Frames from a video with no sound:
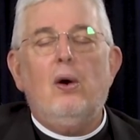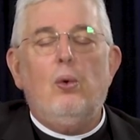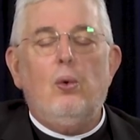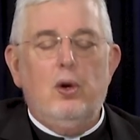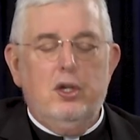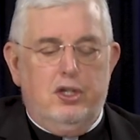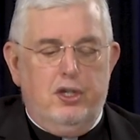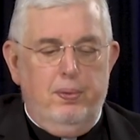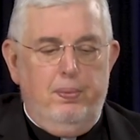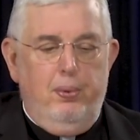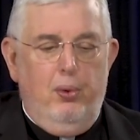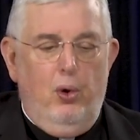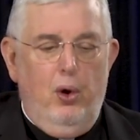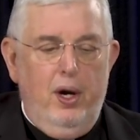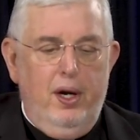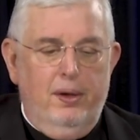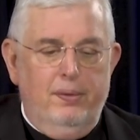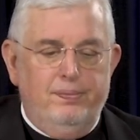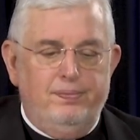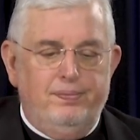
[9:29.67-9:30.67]
What's the
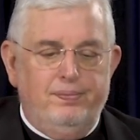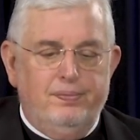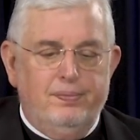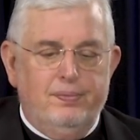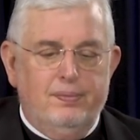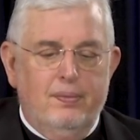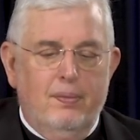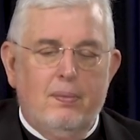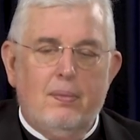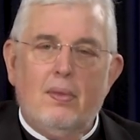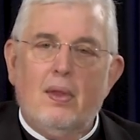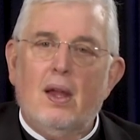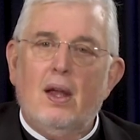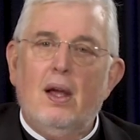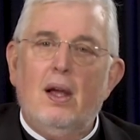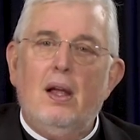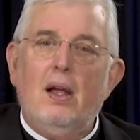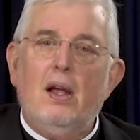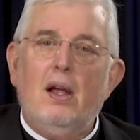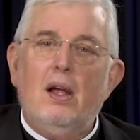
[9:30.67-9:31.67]
point?
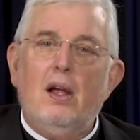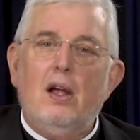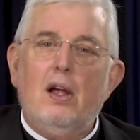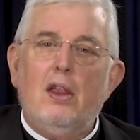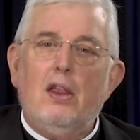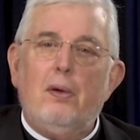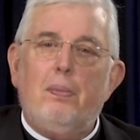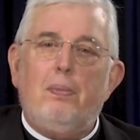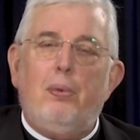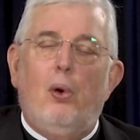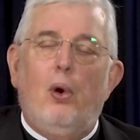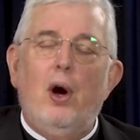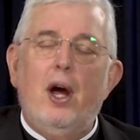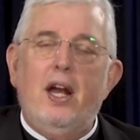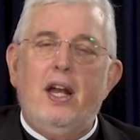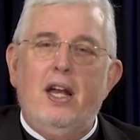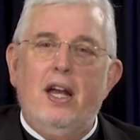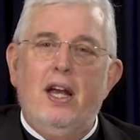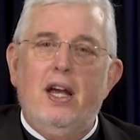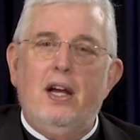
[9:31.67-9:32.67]
The
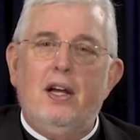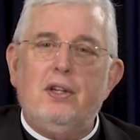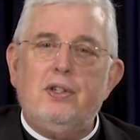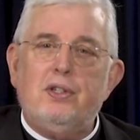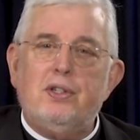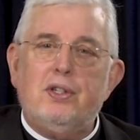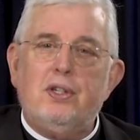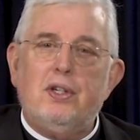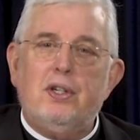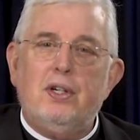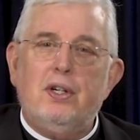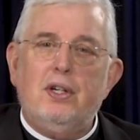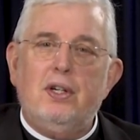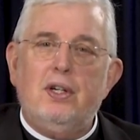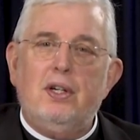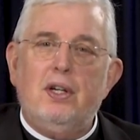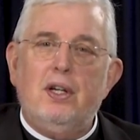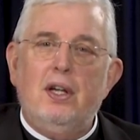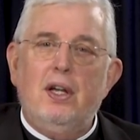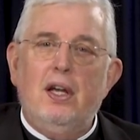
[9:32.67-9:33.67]
point is
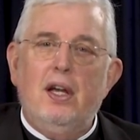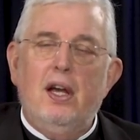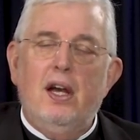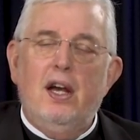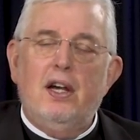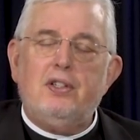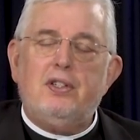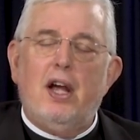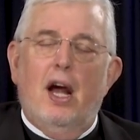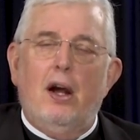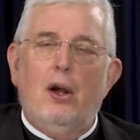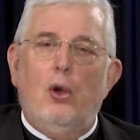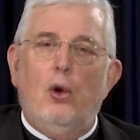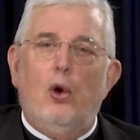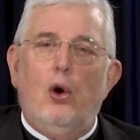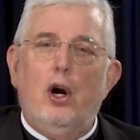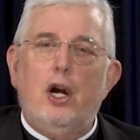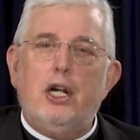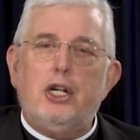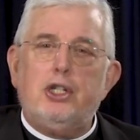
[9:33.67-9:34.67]
is our
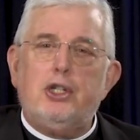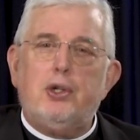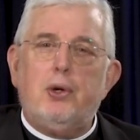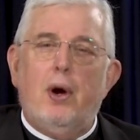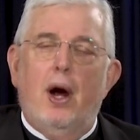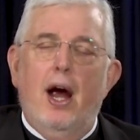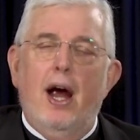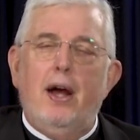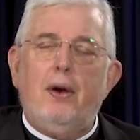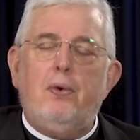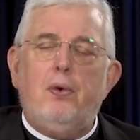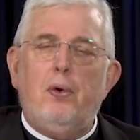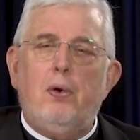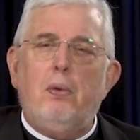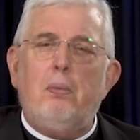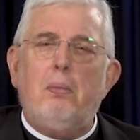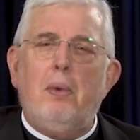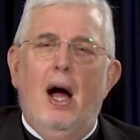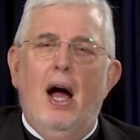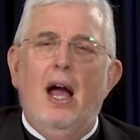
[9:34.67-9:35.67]
Lord is trying to
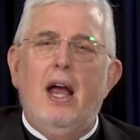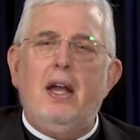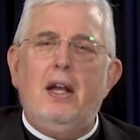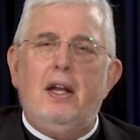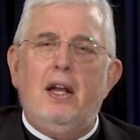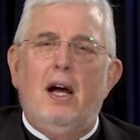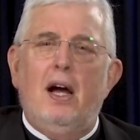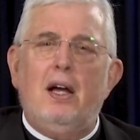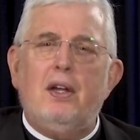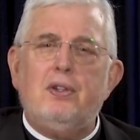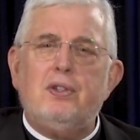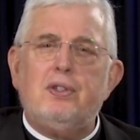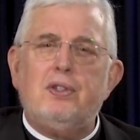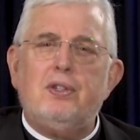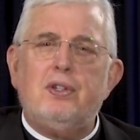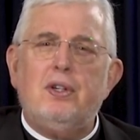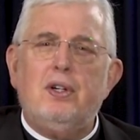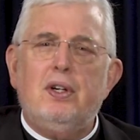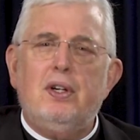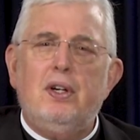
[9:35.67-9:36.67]
remind us
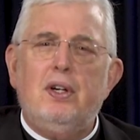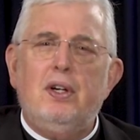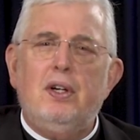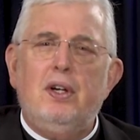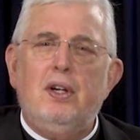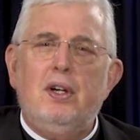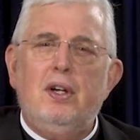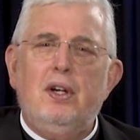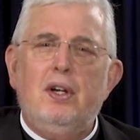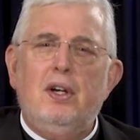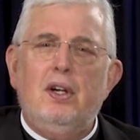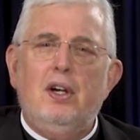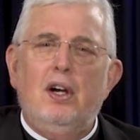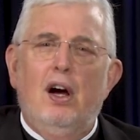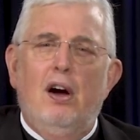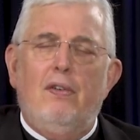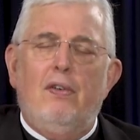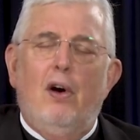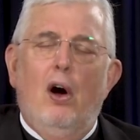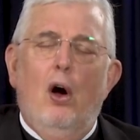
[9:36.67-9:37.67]

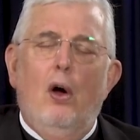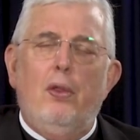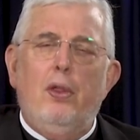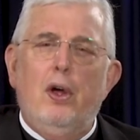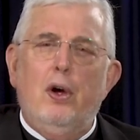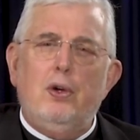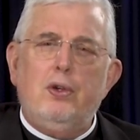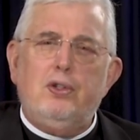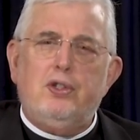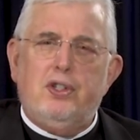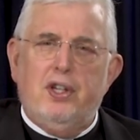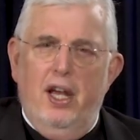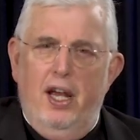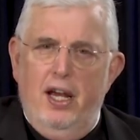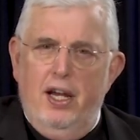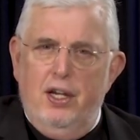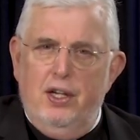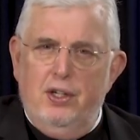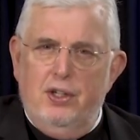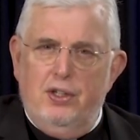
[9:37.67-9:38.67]
of all those
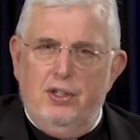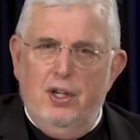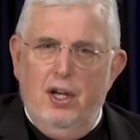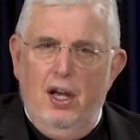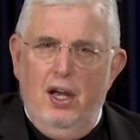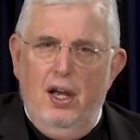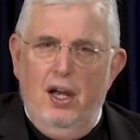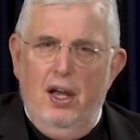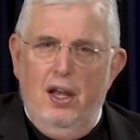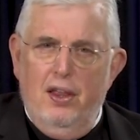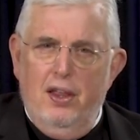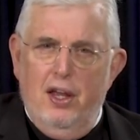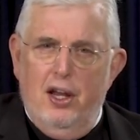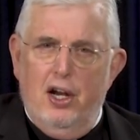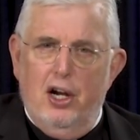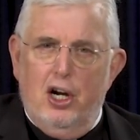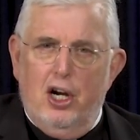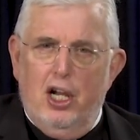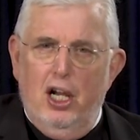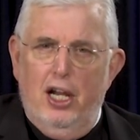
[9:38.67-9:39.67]
things
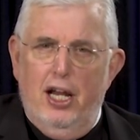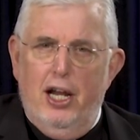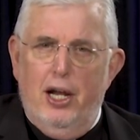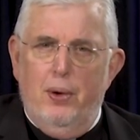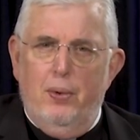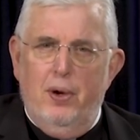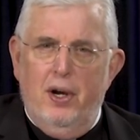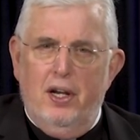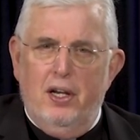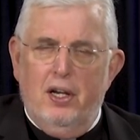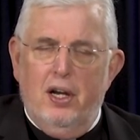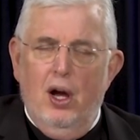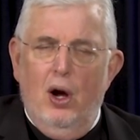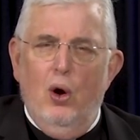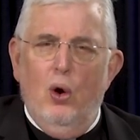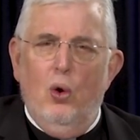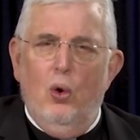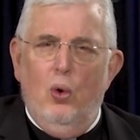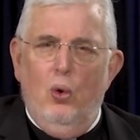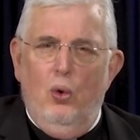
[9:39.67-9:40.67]
that are glitter and
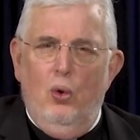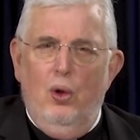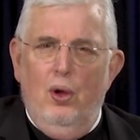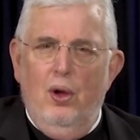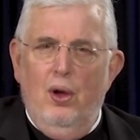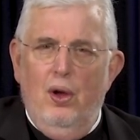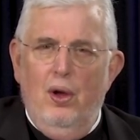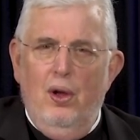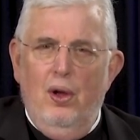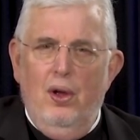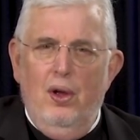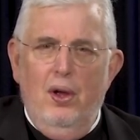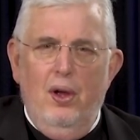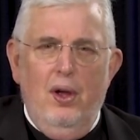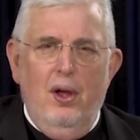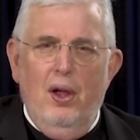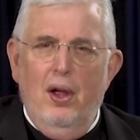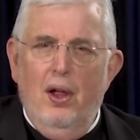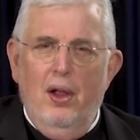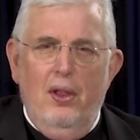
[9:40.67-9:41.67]
gold.
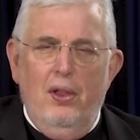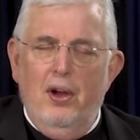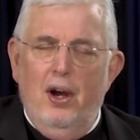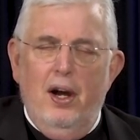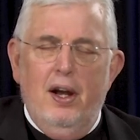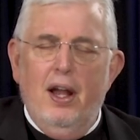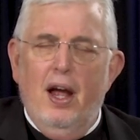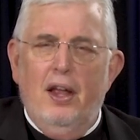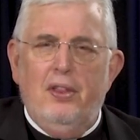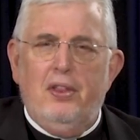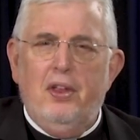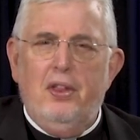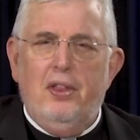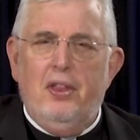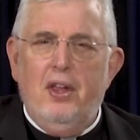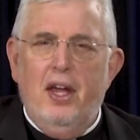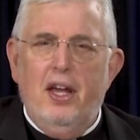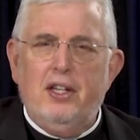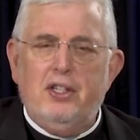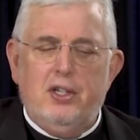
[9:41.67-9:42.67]
They're not the
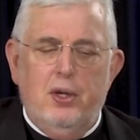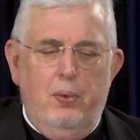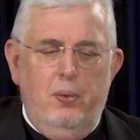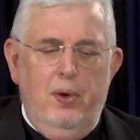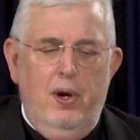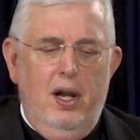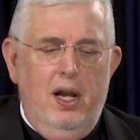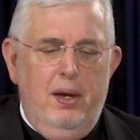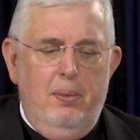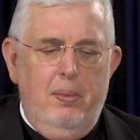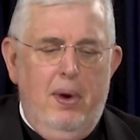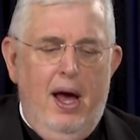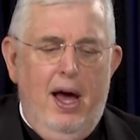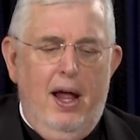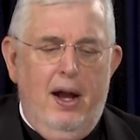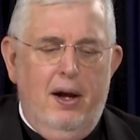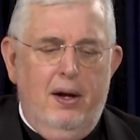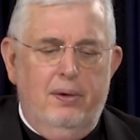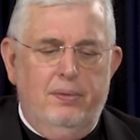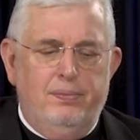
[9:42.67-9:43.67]
things that really
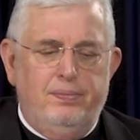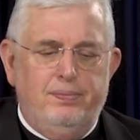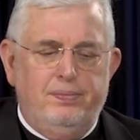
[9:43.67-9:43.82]
matter.